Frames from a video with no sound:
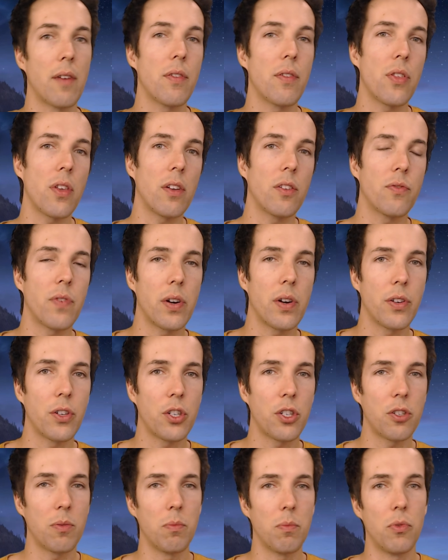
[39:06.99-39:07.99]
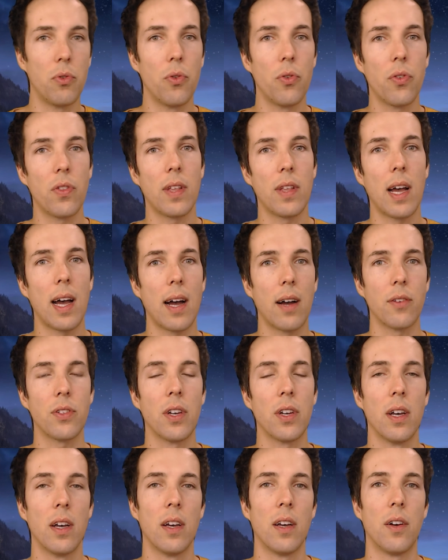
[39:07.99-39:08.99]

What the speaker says: Everything is very smoothed out,